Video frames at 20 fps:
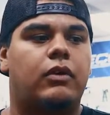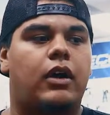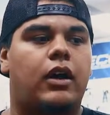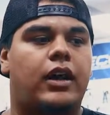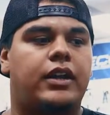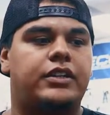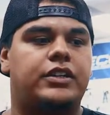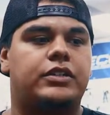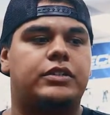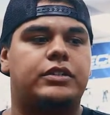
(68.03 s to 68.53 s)

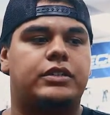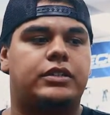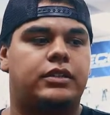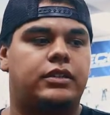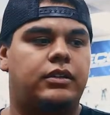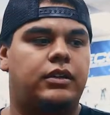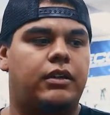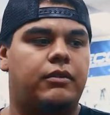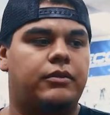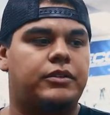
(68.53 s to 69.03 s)

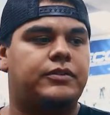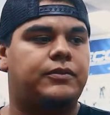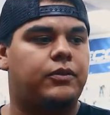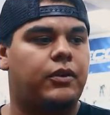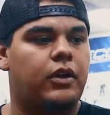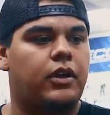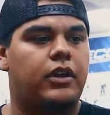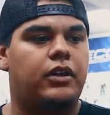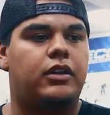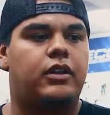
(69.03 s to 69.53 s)
it was
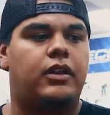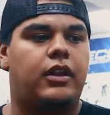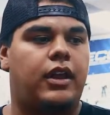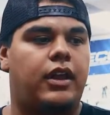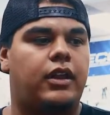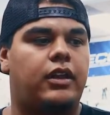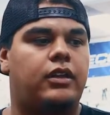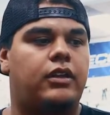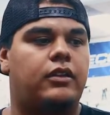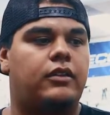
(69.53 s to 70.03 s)
fun,
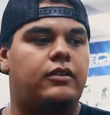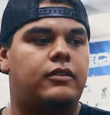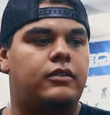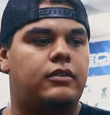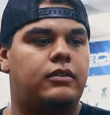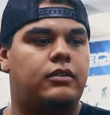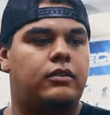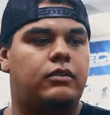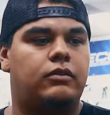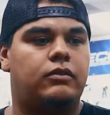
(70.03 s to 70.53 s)
and
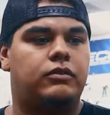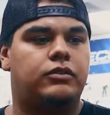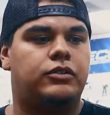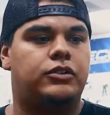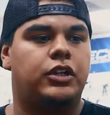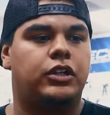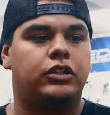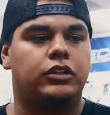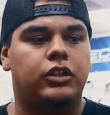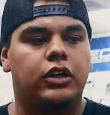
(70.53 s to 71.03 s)

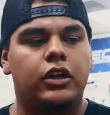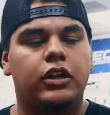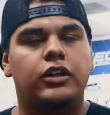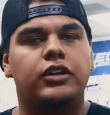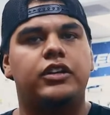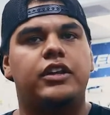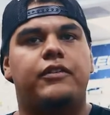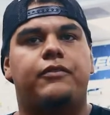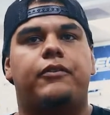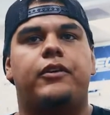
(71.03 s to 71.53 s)
to learn
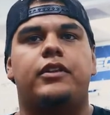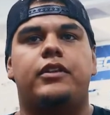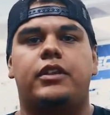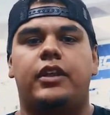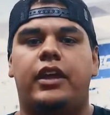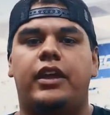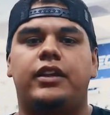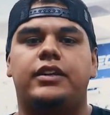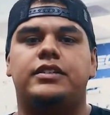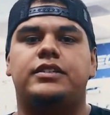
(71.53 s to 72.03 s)
different
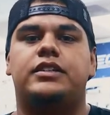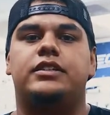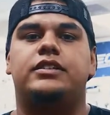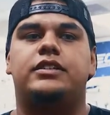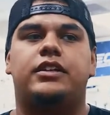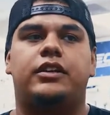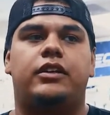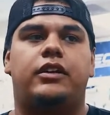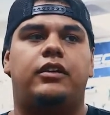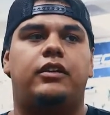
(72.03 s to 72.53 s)
things and
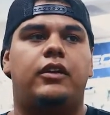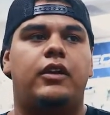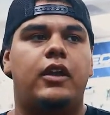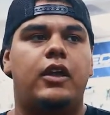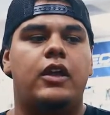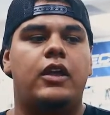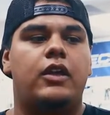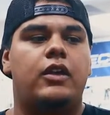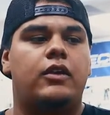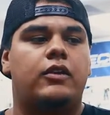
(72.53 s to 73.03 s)
to
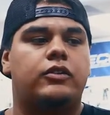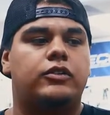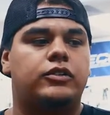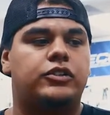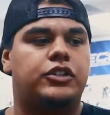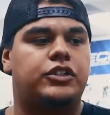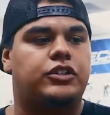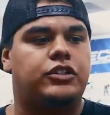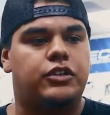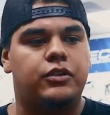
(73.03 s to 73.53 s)

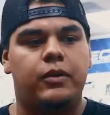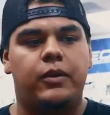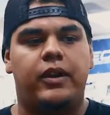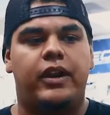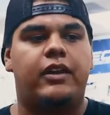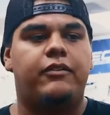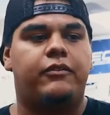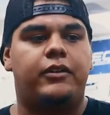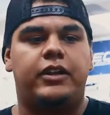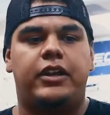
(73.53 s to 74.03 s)
just do it
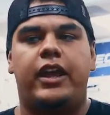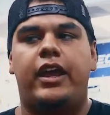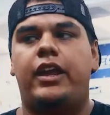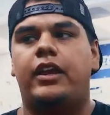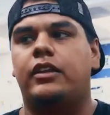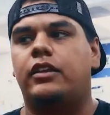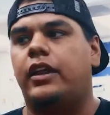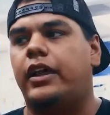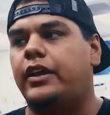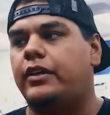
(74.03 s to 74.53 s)
every day.
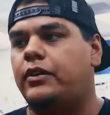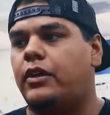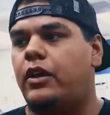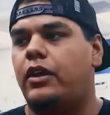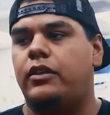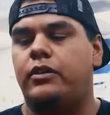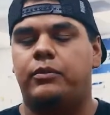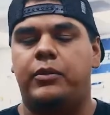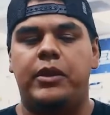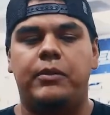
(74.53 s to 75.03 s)
And like
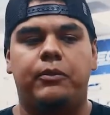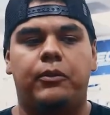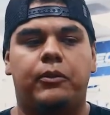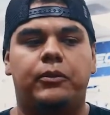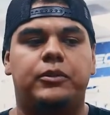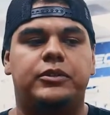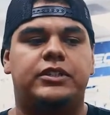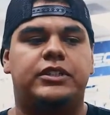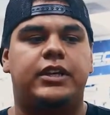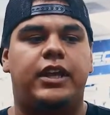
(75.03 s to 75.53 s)
other people
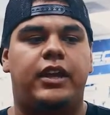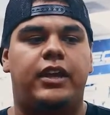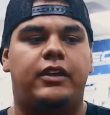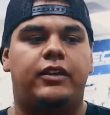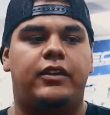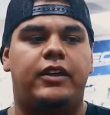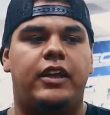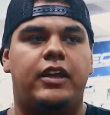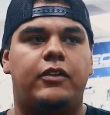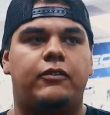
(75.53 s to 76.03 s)
will
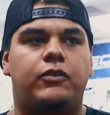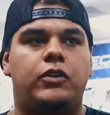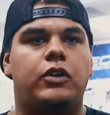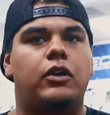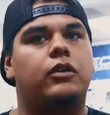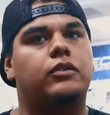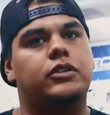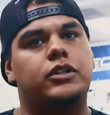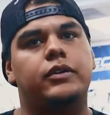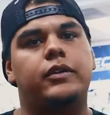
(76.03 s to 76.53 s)
say, if you
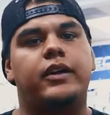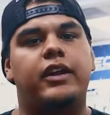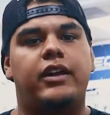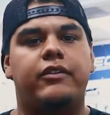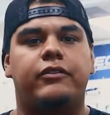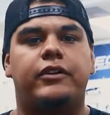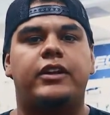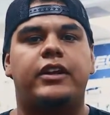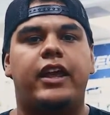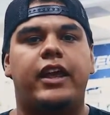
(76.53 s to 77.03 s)
don't do it
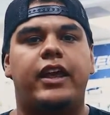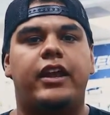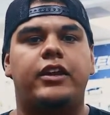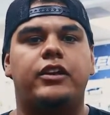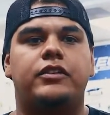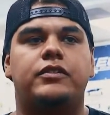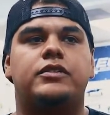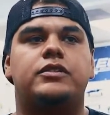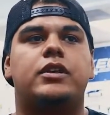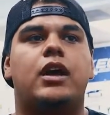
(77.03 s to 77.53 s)
every day and
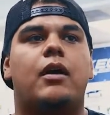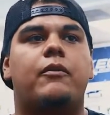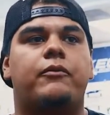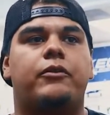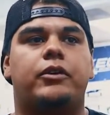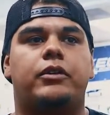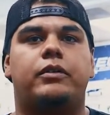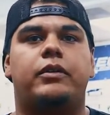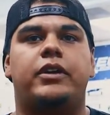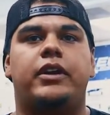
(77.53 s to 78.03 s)
you stop
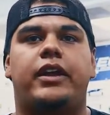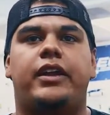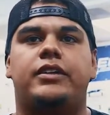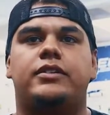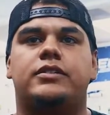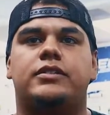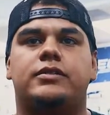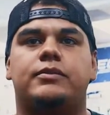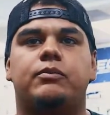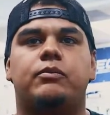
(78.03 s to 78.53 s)
for 3
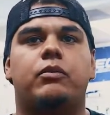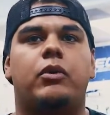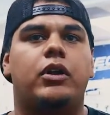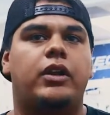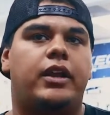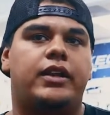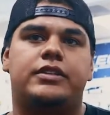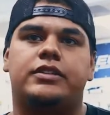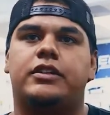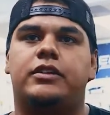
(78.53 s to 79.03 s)
days,
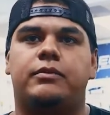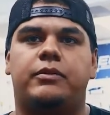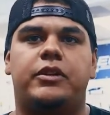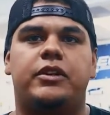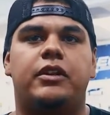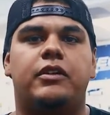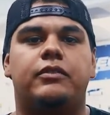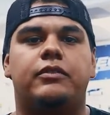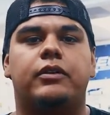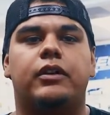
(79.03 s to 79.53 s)
Monday's going to be
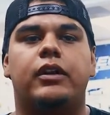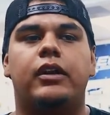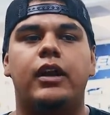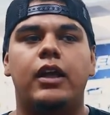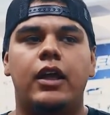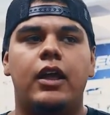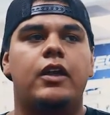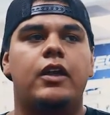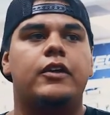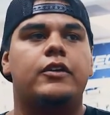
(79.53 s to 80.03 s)
different.
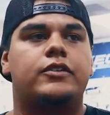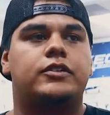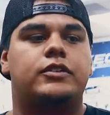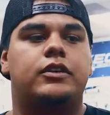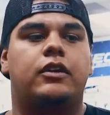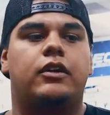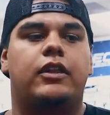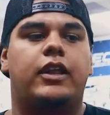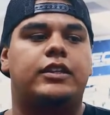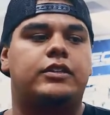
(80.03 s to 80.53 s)

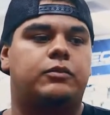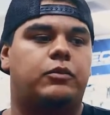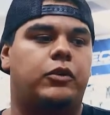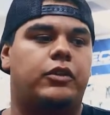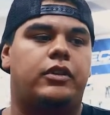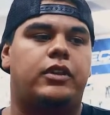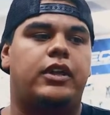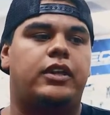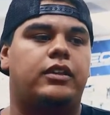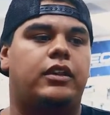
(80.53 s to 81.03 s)
So that's one
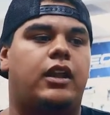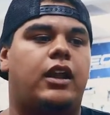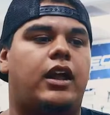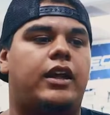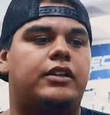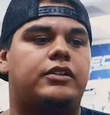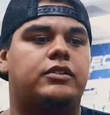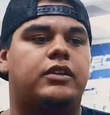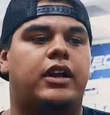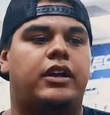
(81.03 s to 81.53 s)
thing that I
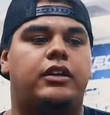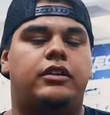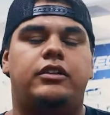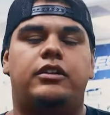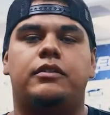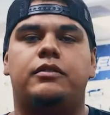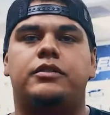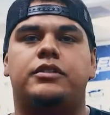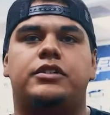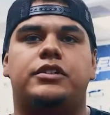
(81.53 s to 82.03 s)
try to
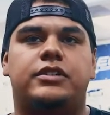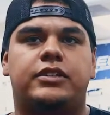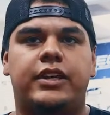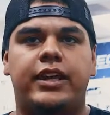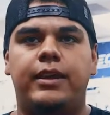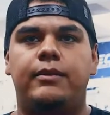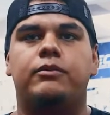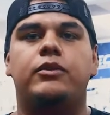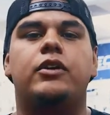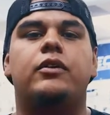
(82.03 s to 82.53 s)
do, is just
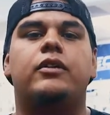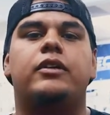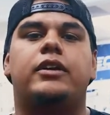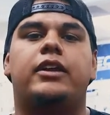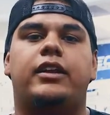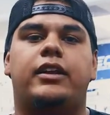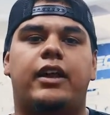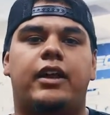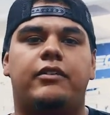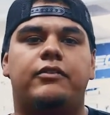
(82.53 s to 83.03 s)
keep doing
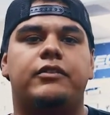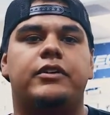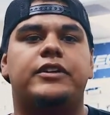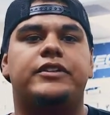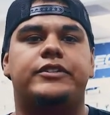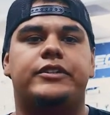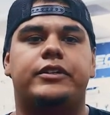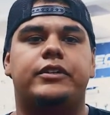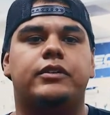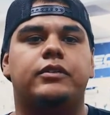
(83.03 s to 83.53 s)
it every
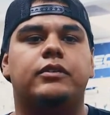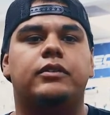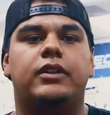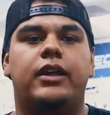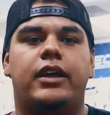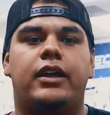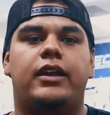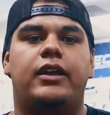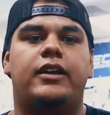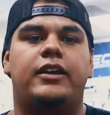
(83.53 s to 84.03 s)
single
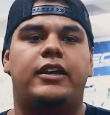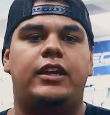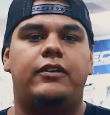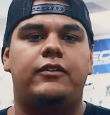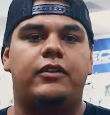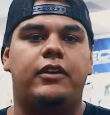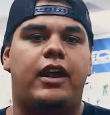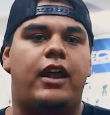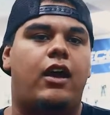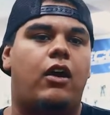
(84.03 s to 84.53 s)
day,
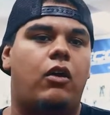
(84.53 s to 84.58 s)
even at